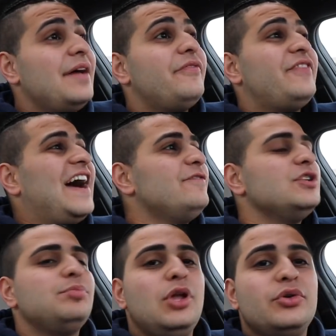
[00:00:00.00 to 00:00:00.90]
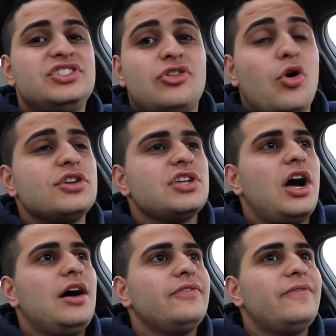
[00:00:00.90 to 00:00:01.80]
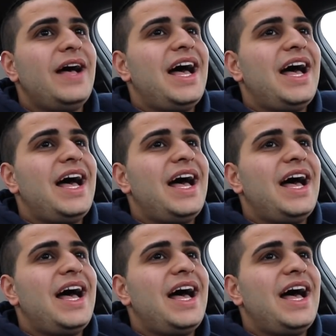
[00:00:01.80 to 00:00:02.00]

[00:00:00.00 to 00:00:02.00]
M5 would blow its doors off.